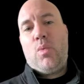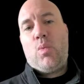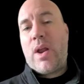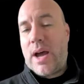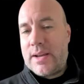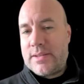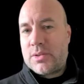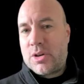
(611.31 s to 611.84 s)

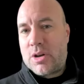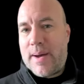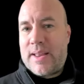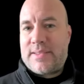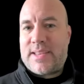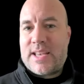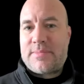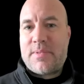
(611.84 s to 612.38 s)
When I talk
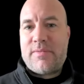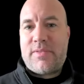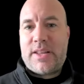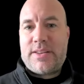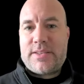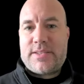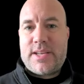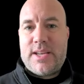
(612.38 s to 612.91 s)
about assessment
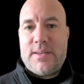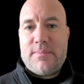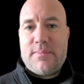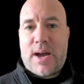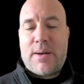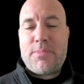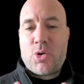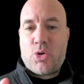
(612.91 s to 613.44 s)
validity,
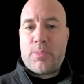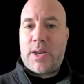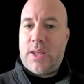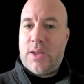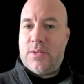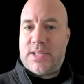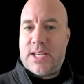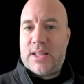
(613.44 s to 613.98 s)
I'm normally
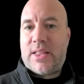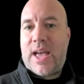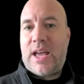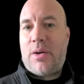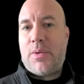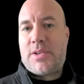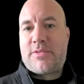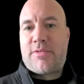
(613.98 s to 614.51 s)
using
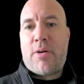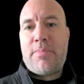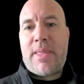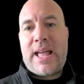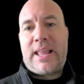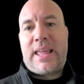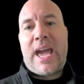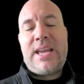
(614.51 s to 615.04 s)
language from
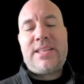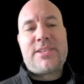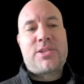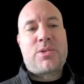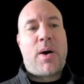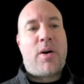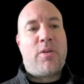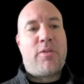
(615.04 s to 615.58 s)
that K to
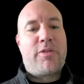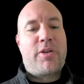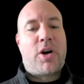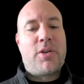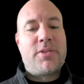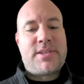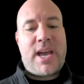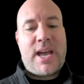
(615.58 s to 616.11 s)
12
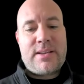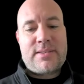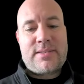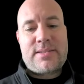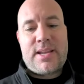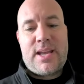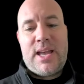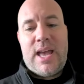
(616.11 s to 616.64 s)

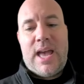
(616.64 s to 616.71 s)
context